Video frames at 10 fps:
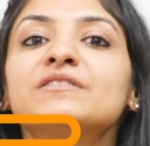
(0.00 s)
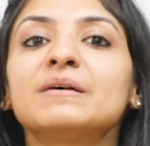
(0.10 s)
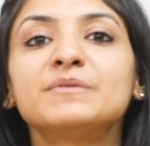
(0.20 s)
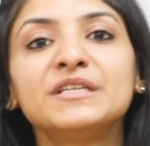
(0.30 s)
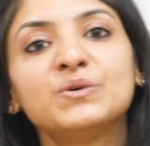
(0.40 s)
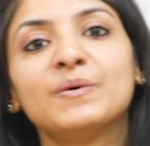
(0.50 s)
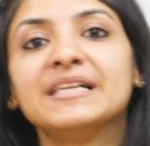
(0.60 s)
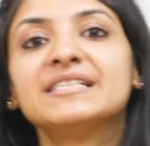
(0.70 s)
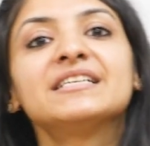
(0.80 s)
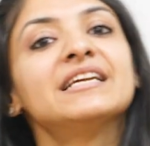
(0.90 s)
of
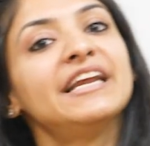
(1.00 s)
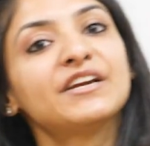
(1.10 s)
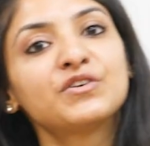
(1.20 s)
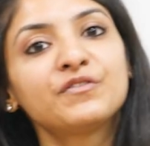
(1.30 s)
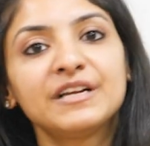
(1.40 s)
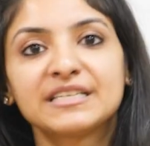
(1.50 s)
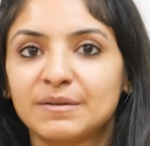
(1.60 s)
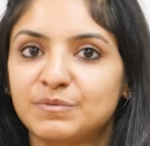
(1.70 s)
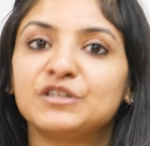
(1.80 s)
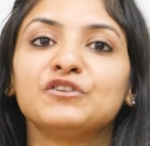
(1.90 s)
substituents in electrophilic
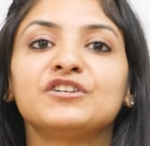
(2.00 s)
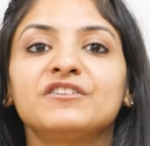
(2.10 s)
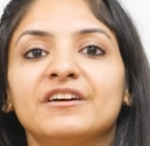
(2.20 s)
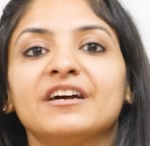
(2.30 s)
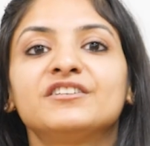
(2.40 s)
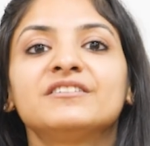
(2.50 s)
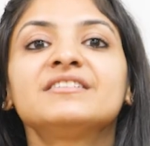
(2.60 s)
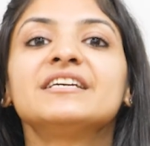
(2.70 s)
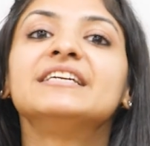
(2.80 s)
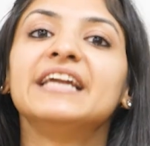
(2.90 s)
substitution
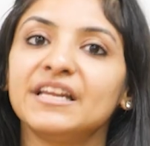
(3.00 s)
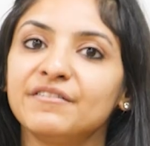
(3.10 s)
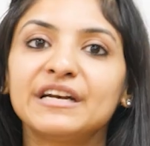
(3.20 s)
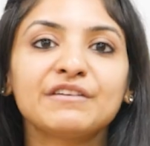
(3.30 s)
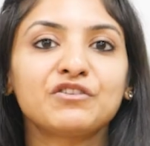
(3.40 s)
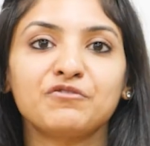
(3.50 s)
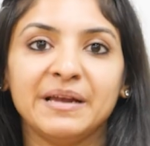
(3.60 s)
reactions in derivatives of